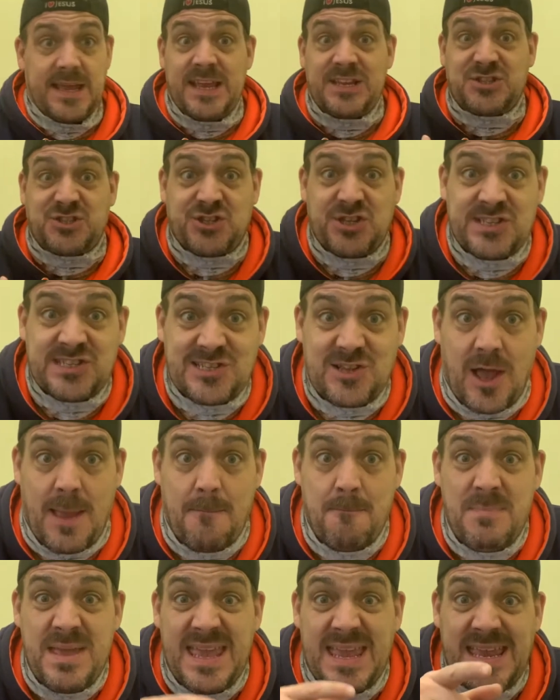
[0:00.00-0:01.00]
It's just like
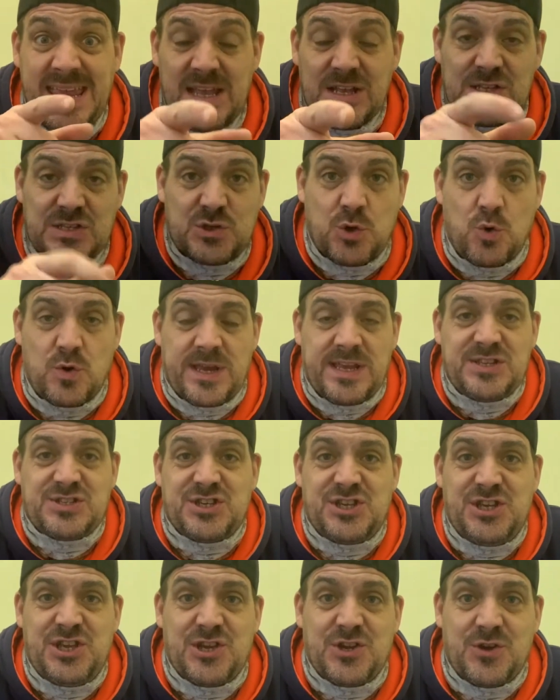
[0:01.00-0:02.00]
me talking to
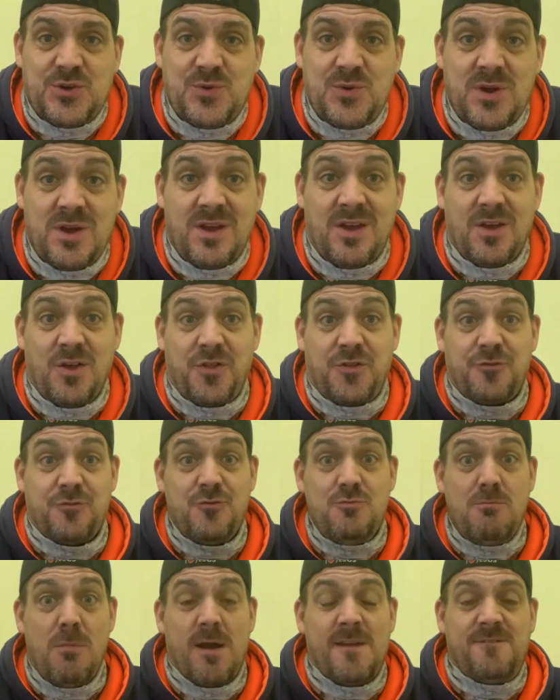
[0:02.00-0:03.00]
you
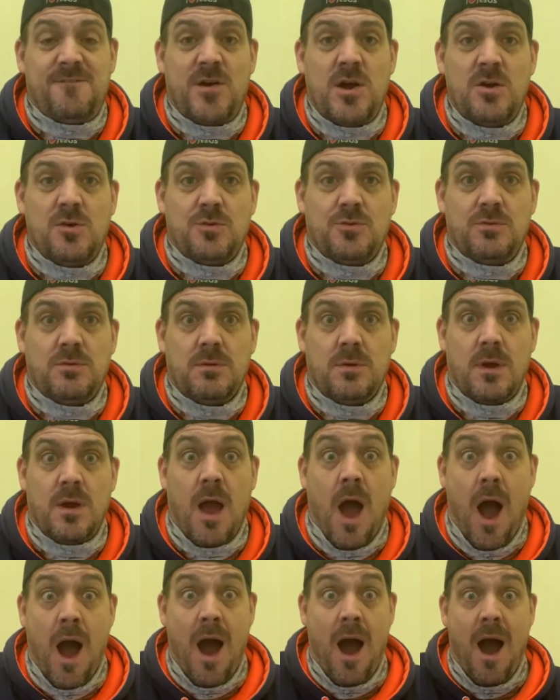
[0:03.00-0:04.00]
through my phone.
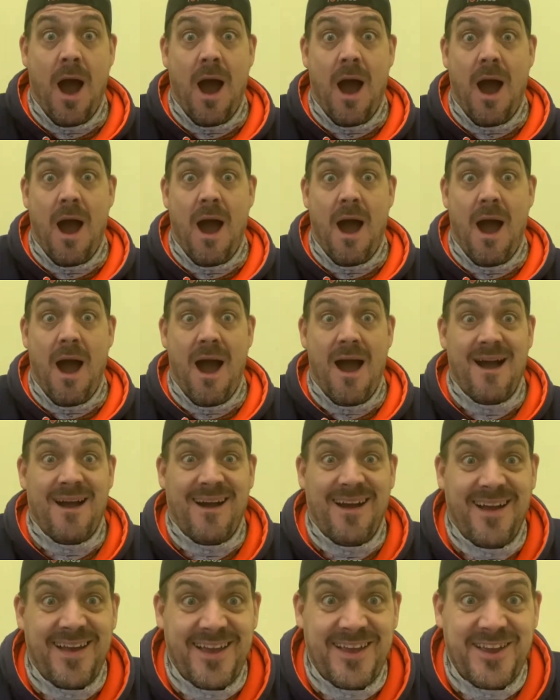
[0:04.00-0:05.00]

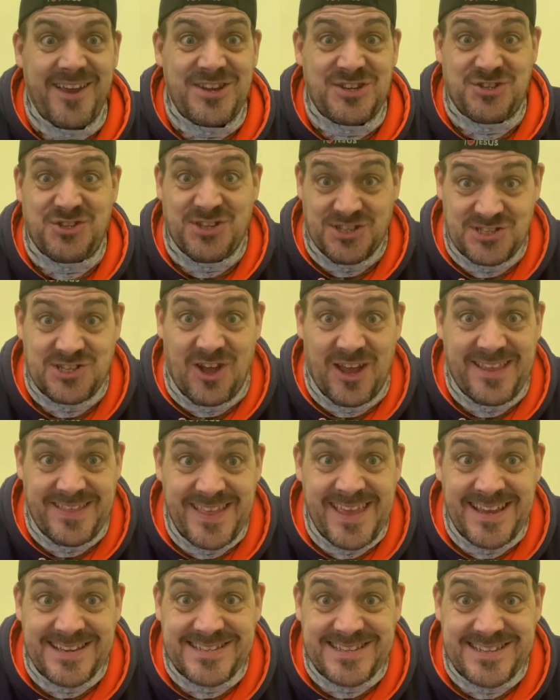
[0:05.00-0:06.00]
It's just like
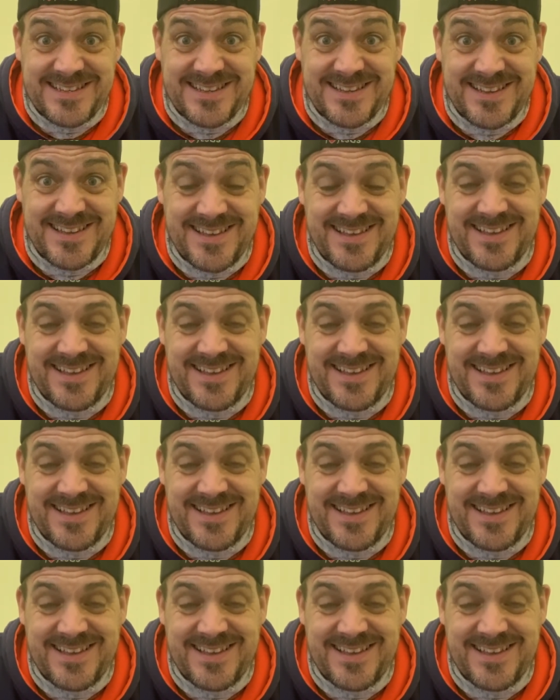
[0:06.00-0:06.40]
this.